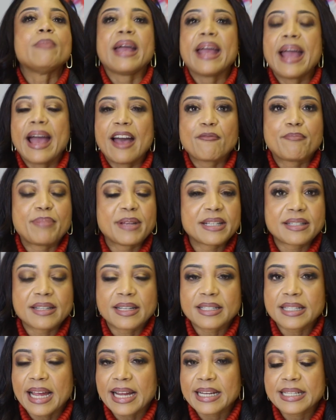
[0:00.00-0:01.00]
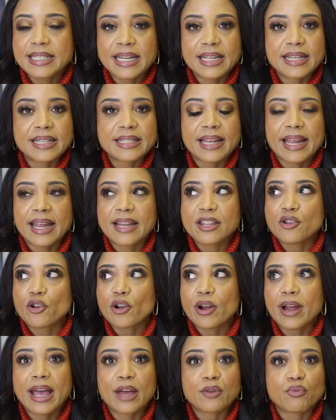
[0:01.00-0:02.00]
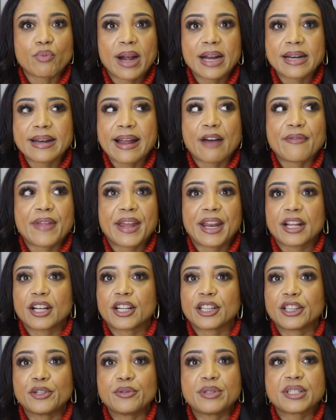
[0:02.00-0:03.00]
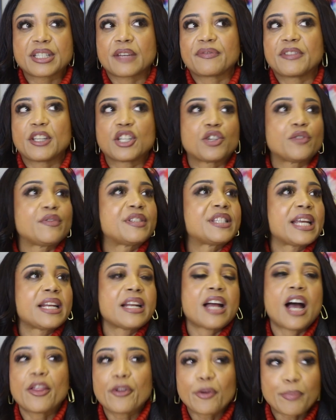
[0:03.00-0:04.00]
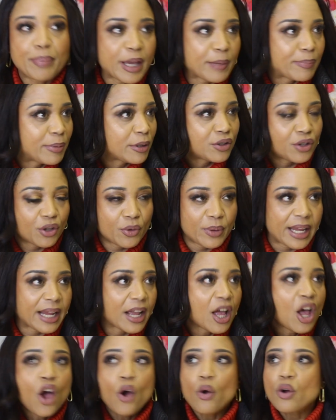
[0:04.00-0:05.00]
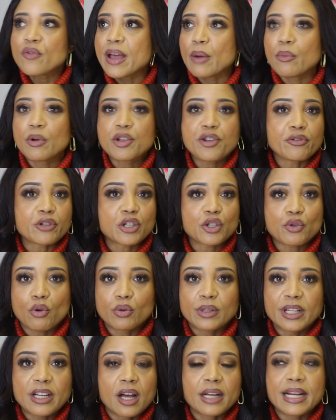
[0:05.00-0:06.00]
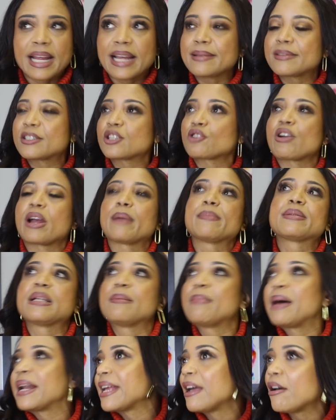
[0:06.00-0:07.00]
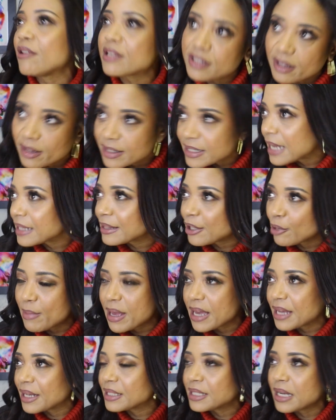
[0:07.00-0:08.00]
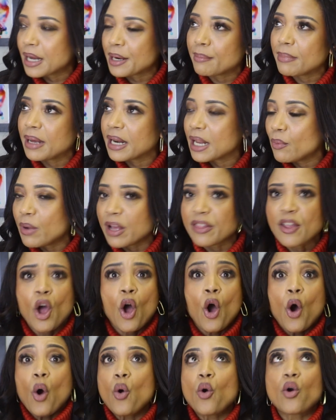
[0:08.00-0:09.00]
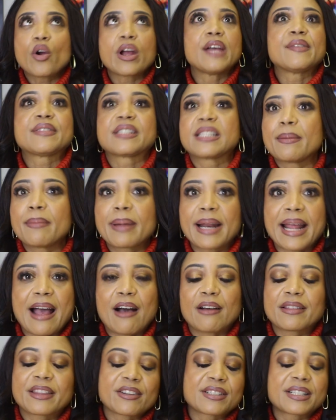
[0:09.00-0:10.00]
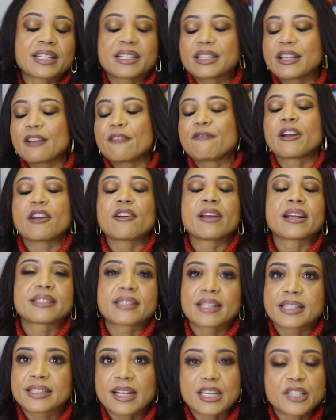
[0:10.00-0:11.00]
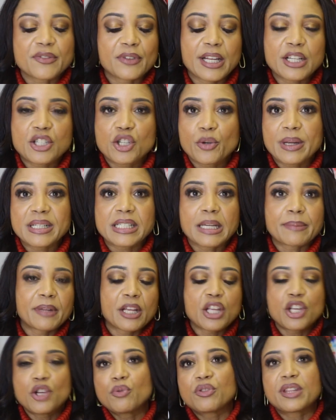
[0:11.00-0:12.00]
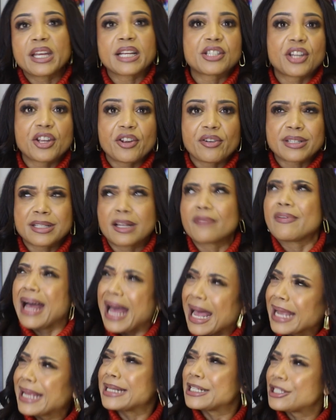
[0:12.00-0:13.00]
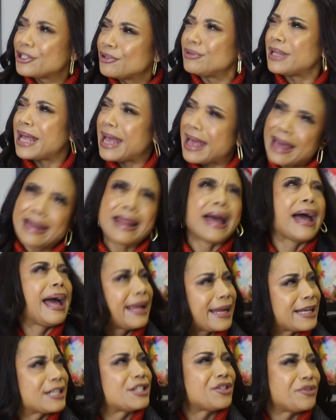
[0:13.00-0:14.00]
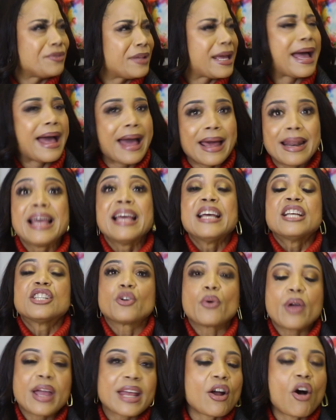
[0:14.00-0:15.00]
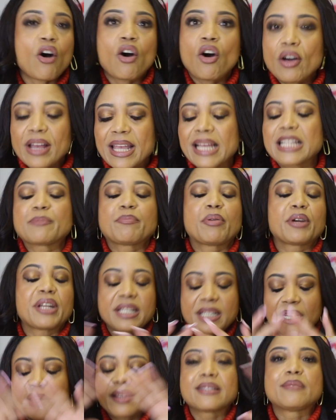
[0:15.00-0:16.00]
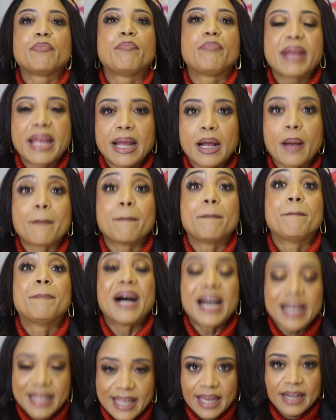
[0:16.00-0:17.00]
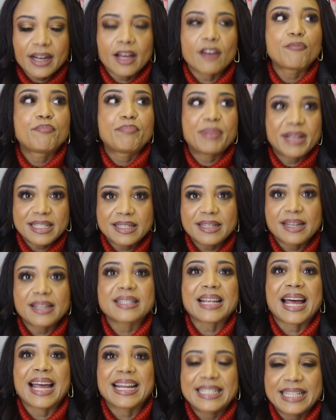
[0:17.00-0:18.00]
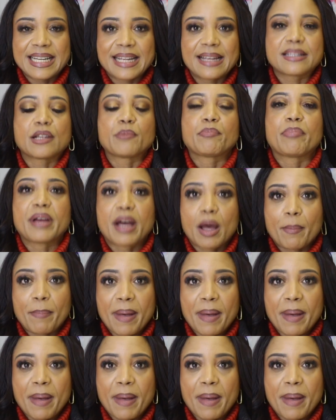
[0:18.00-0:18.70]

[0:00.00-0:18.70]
may have business ideas in your head right now that include stuff that you've seen other people doing, or that when you're scrolling on Instagram, somebody else looks like they're making a ton of money with. Or if somebody out there says they're very successful at doing something, you think to yourself, I could do that, I could do that. So it all gets put into this big bucket of business ideas and po-